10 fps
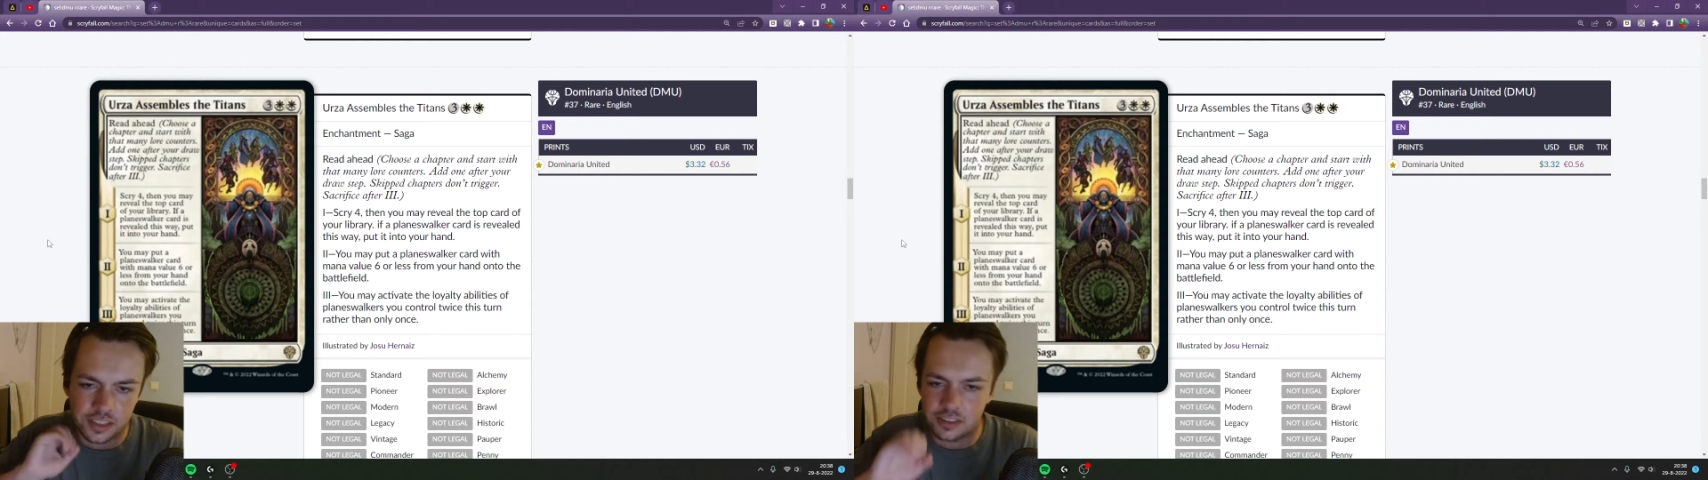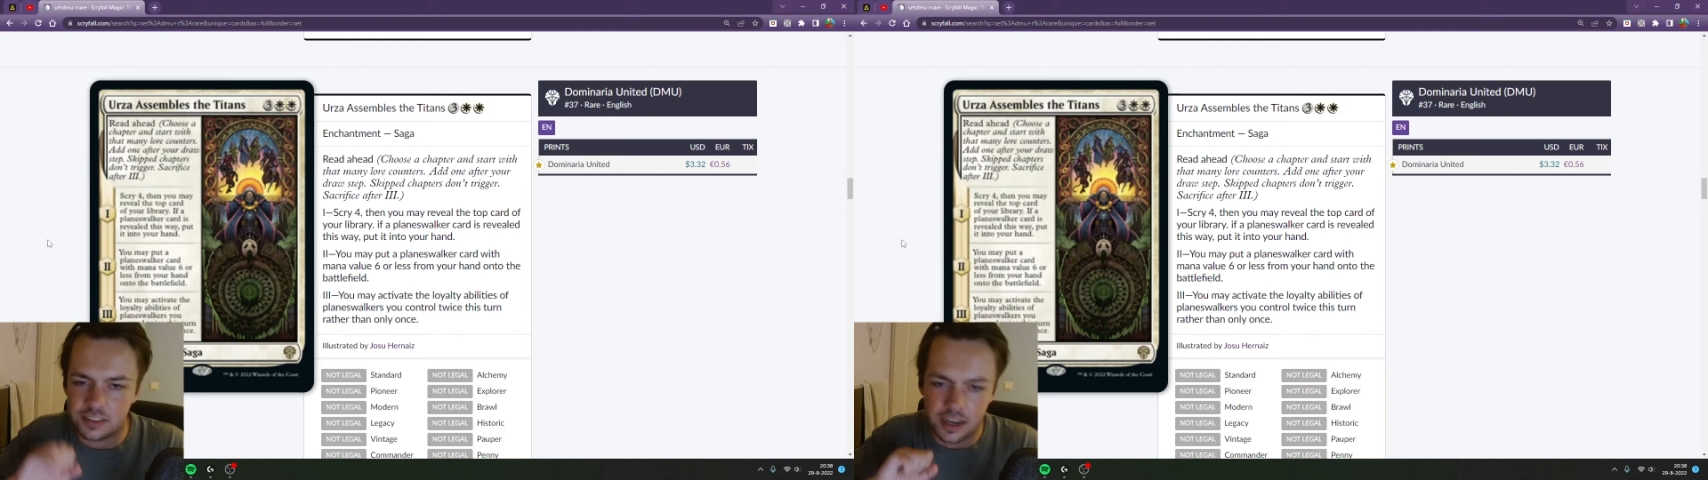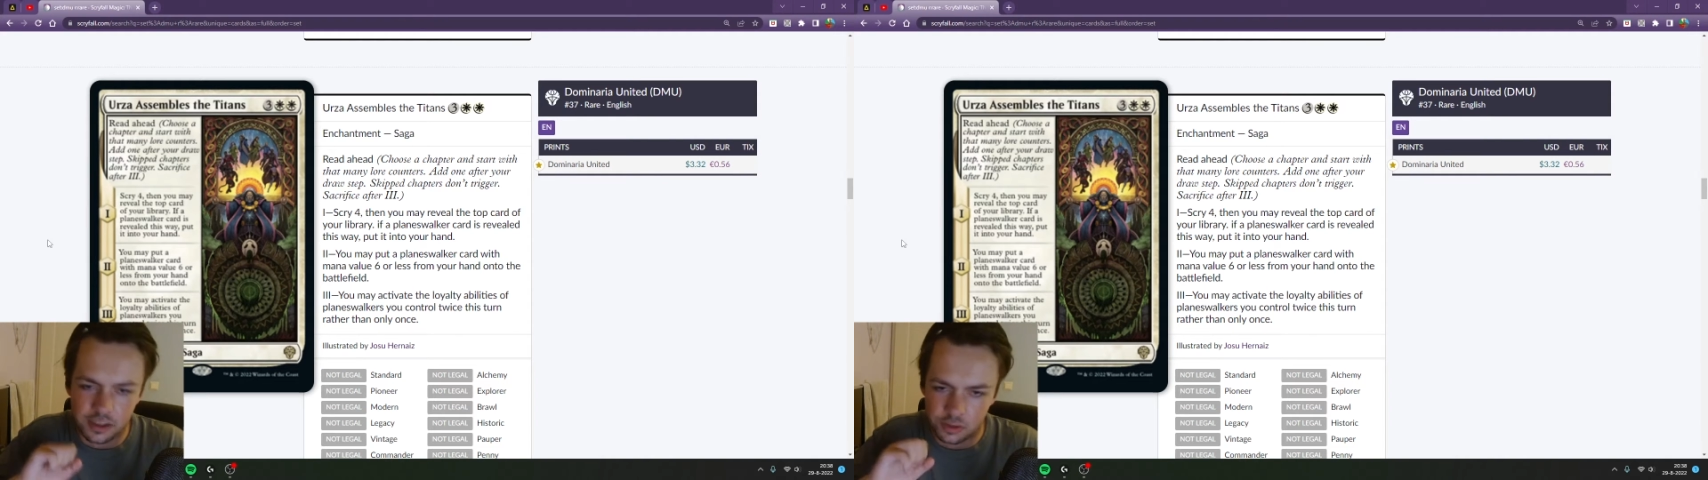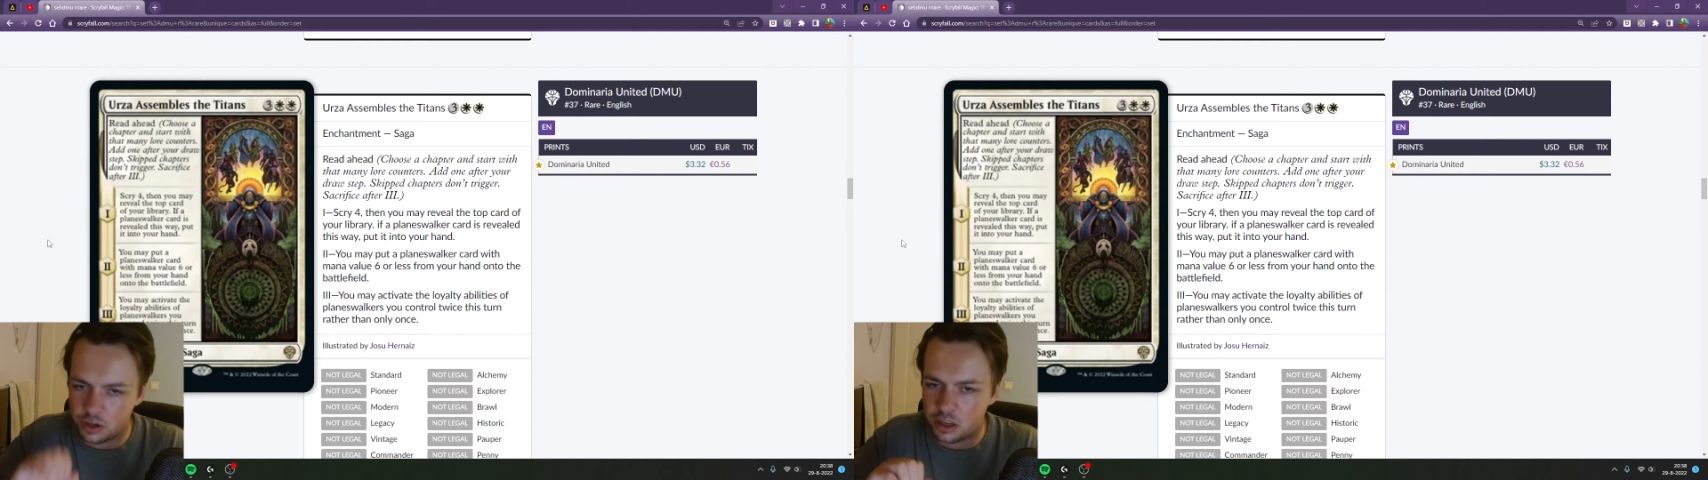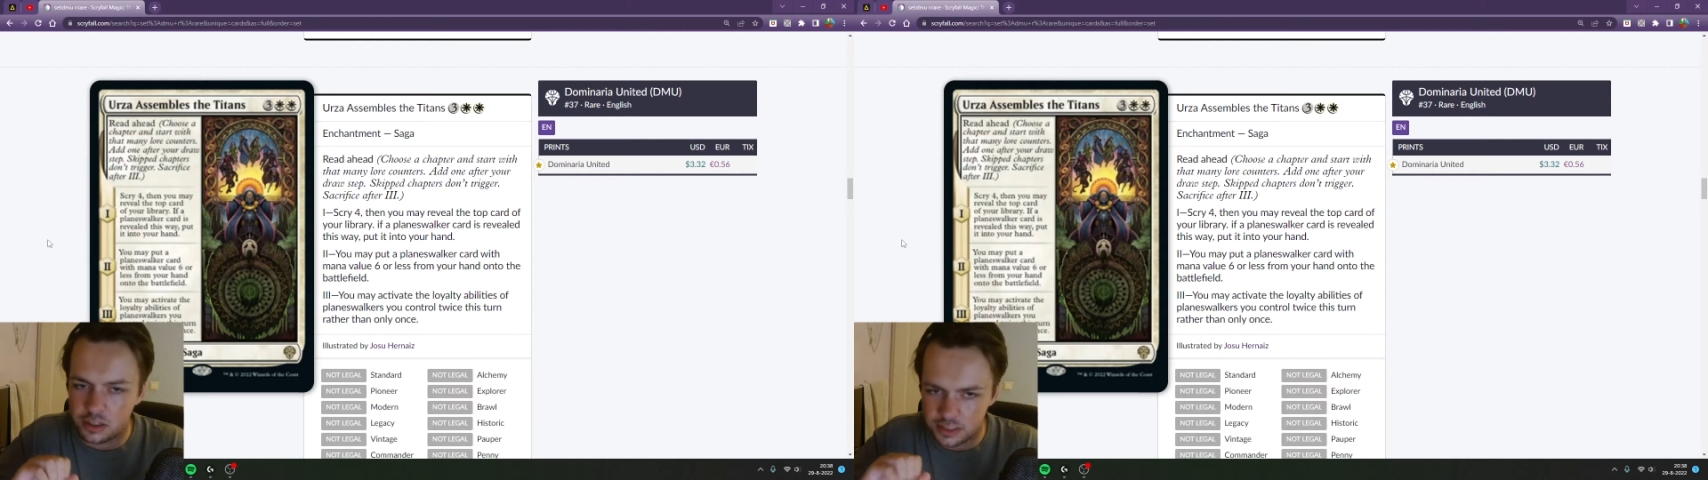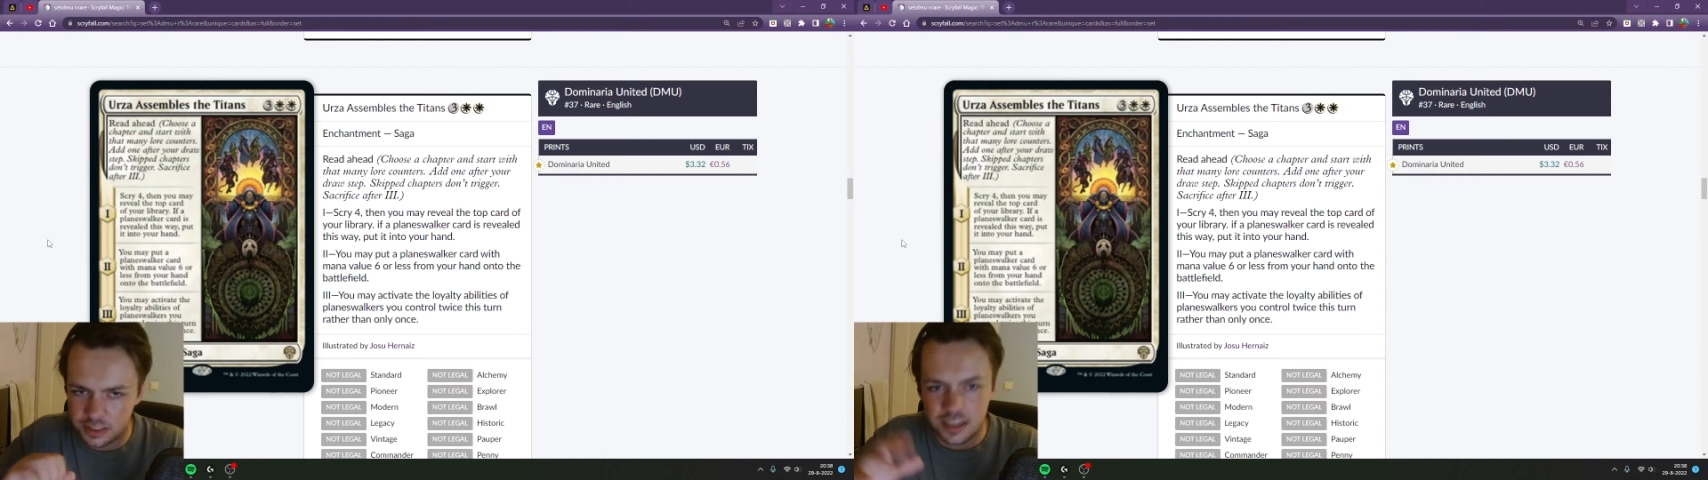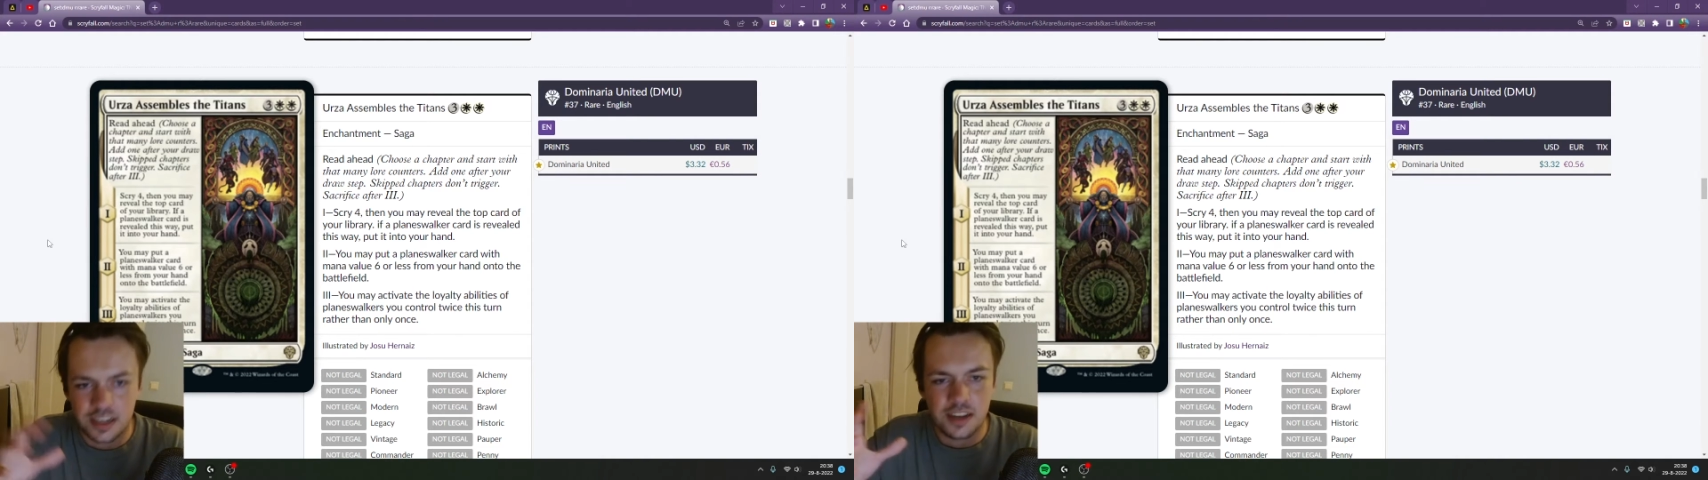and the second or last